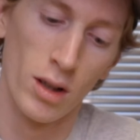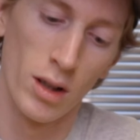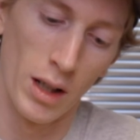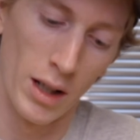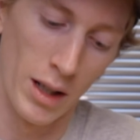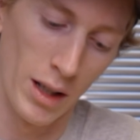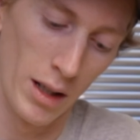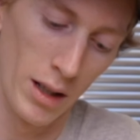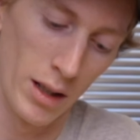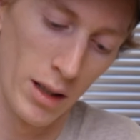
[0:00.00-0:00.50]

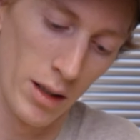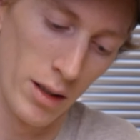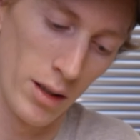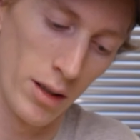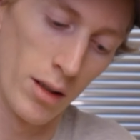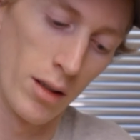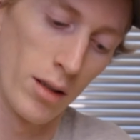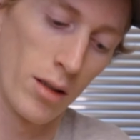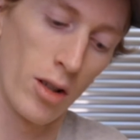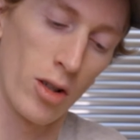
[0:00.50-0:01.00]

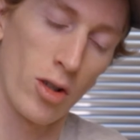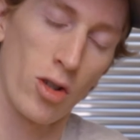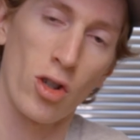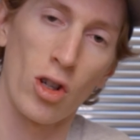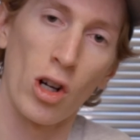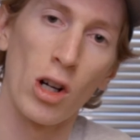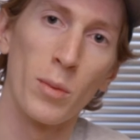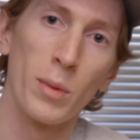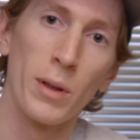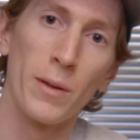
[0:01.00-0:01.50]
and our
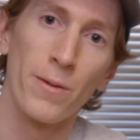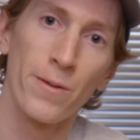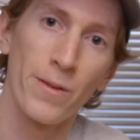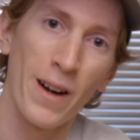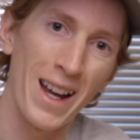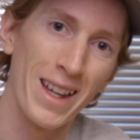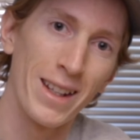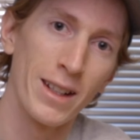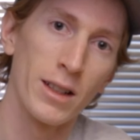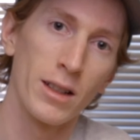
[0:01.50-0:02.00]
SCOBY
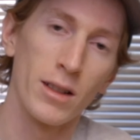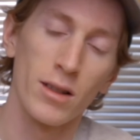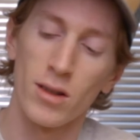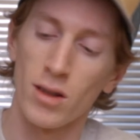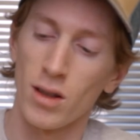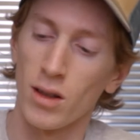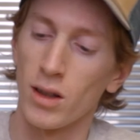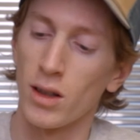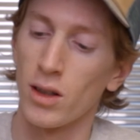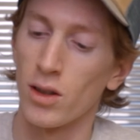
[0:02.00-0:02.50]
fighting
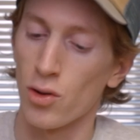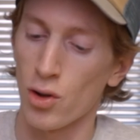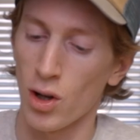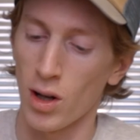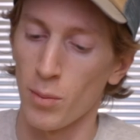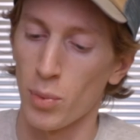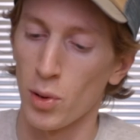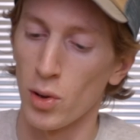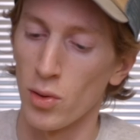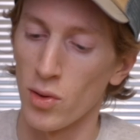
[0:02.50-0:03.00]
to try
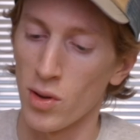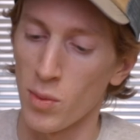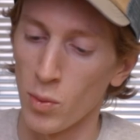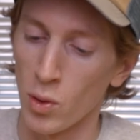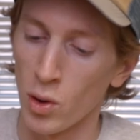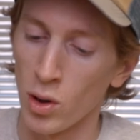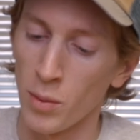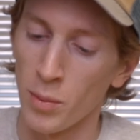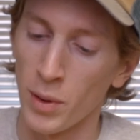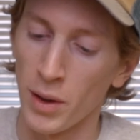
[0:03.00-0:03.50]
and produce
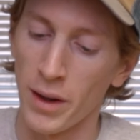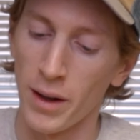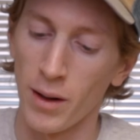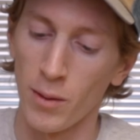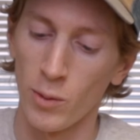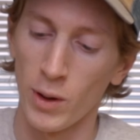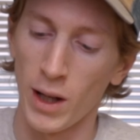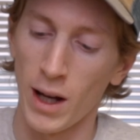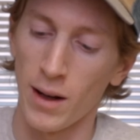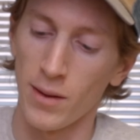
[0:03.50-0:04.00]
more, but
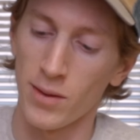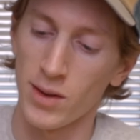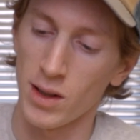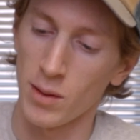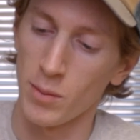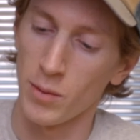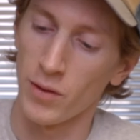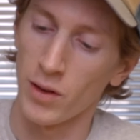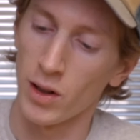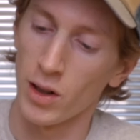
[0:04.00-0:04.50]
then we have
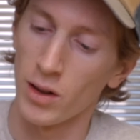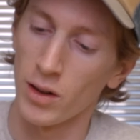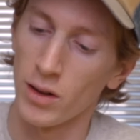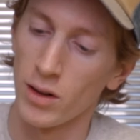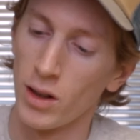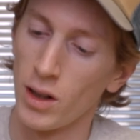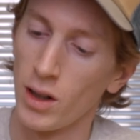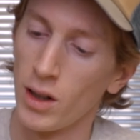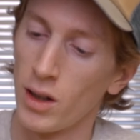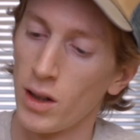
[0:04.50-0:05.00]
some of our
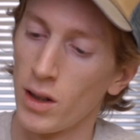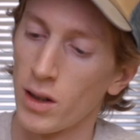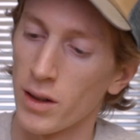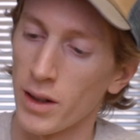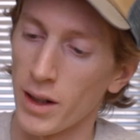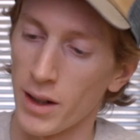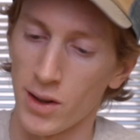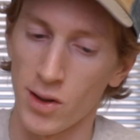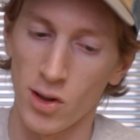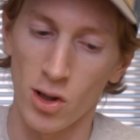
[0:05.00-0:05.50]

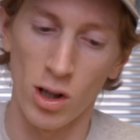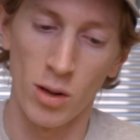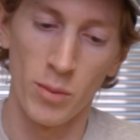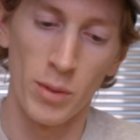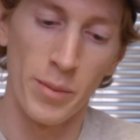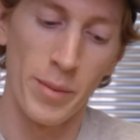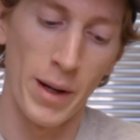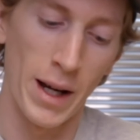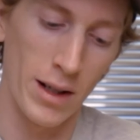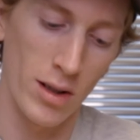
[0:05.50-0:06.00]
nice
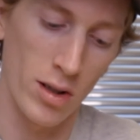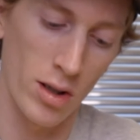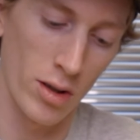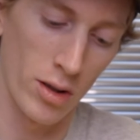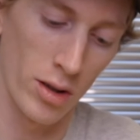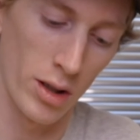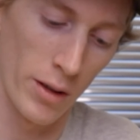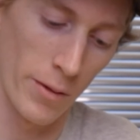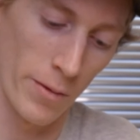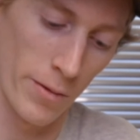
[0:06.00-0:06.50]
SCOBY
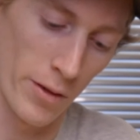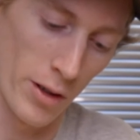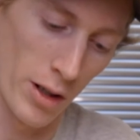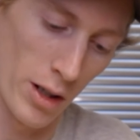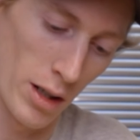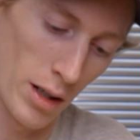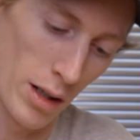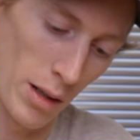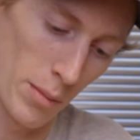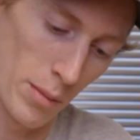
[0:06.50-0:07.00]
bacteria
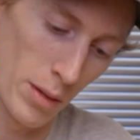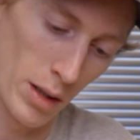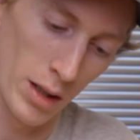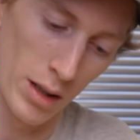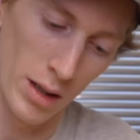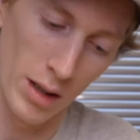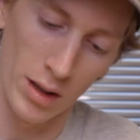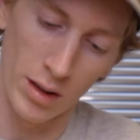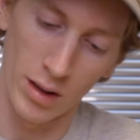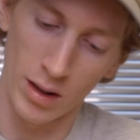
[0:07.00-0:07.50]
from
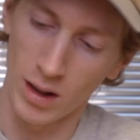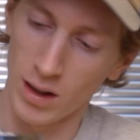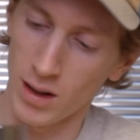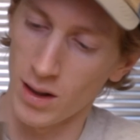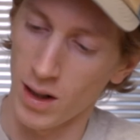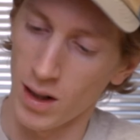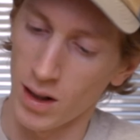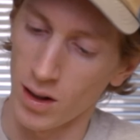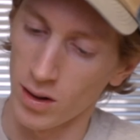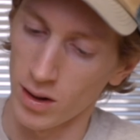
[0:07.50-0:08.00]
another
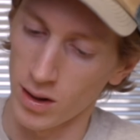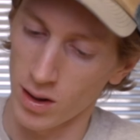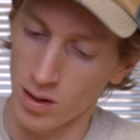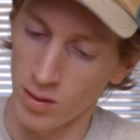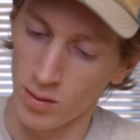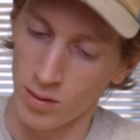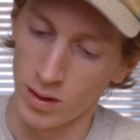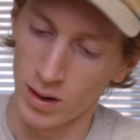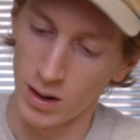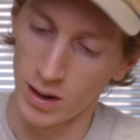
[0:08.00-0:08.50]
container that's
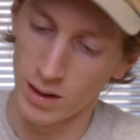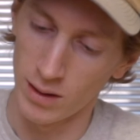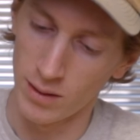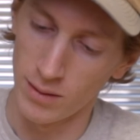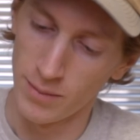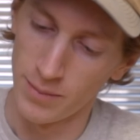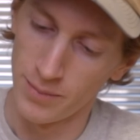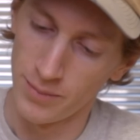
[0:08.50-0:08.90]
going in.